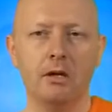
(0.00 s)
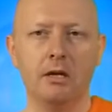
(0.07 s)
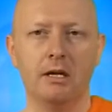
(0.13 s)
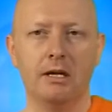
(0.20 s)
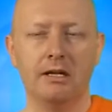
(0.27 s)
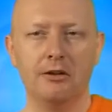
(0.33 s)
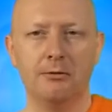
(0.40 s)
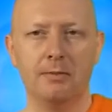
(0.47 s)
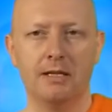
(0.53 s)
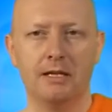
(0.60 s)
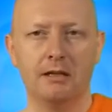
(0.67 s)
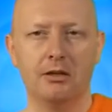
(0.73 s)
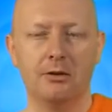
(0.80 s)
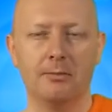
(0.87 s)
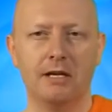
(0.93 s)
In this
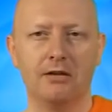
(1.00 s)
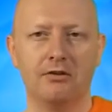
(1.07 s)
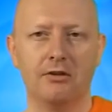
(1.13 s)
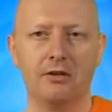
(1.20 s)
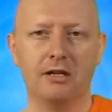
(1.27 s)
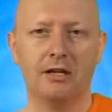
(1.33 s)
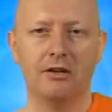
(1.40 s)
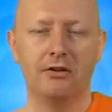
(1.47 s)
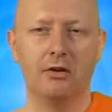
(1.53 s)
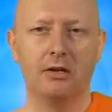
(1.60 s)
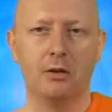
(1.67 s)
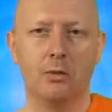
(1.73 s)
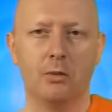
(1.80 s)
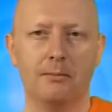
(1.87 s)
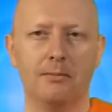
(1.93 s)
particular picture, it's only
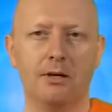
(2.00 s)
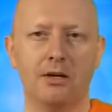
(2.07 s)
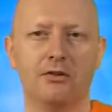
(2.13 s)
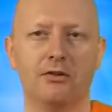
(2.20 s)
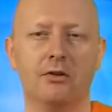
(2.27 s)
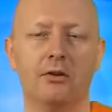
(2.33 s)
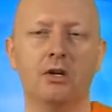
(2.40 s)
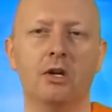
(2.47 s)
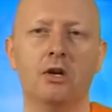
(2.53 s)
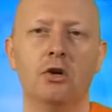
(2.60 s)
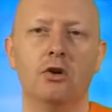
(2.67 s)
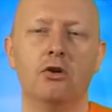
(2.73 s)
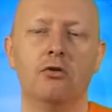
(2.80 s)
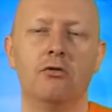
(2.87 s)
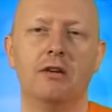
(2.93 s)
one person
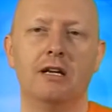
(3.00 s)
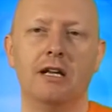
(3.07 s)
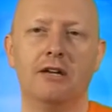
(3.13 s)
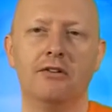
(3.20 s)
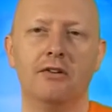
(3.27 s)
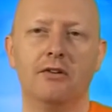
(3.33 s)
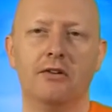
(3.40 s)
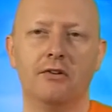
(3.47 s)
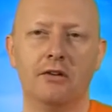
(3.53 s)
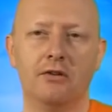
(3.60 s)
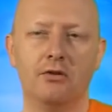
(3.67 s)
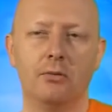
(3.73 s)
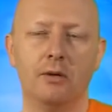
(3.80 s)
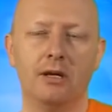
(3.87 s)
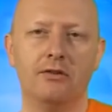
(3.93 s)
who realizes the
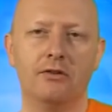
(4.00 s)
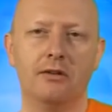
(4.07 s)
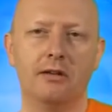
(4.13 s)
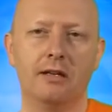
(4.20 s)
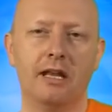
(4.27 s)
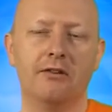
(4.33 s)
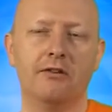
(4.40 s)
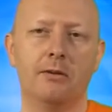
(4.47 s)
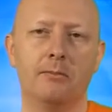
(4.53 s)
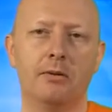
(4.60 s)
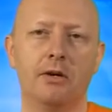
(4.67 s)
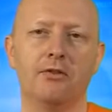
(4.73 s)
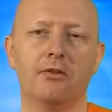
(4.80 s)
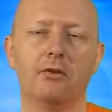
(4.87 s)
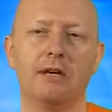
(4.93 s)
situation, and that's the
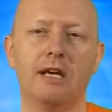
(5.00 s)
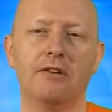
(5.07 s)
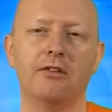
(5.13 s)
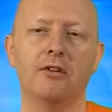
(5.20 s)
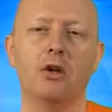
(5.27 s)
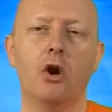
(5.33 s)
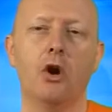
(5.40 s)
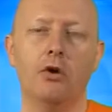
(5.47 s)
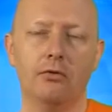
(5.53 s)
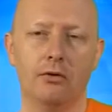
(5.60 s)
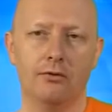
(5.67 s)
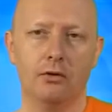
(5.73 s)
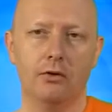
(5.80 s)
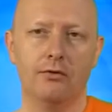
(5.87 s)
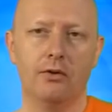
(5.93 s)
person who gets an
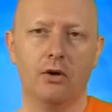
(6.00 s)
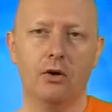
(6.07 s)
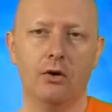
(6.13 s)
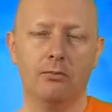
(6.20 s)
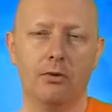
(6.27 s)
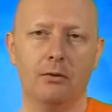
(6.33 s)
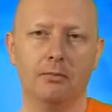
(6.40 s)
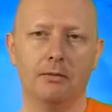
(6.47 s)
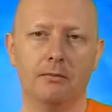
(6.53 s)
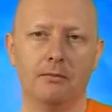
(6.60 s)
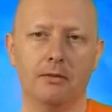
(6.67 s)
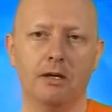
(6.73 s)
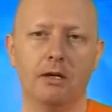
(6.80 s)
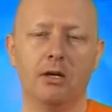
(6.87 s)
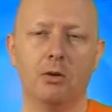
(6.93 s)
overview of the whole problem,
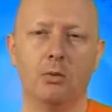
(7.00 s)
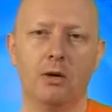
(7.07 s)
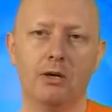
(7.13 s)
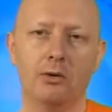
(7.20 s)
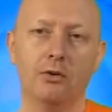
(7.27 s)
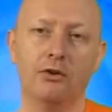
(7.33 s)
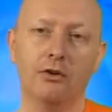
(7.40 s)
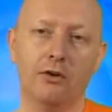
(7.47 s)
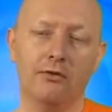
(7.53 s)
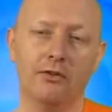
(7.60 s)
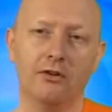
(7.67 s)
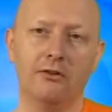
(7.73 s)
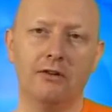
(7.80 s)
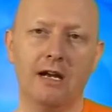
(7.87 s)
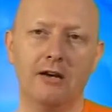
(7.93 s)
the one who is off the
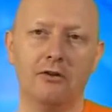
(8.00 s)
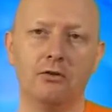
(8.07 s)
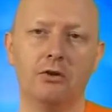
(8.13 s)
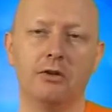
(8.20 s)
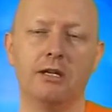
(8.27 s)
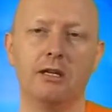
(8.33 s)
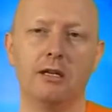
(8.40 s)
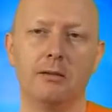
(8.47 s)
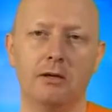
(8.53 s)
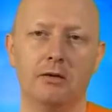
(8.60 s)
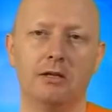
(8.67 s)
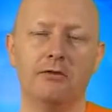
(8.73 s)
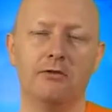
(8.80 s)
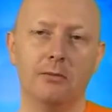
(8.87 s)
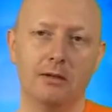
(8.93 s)
stairs looking at the
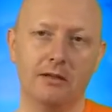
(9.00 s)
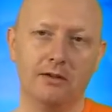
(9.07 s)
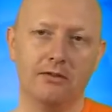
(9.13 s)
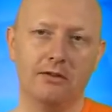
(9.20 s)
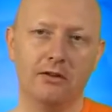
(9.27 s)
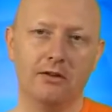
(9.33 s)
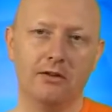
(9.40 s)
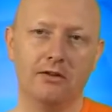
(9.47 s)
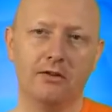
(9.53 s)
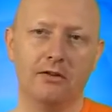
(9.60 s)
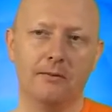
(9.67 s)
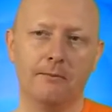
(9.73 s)
building from a distance.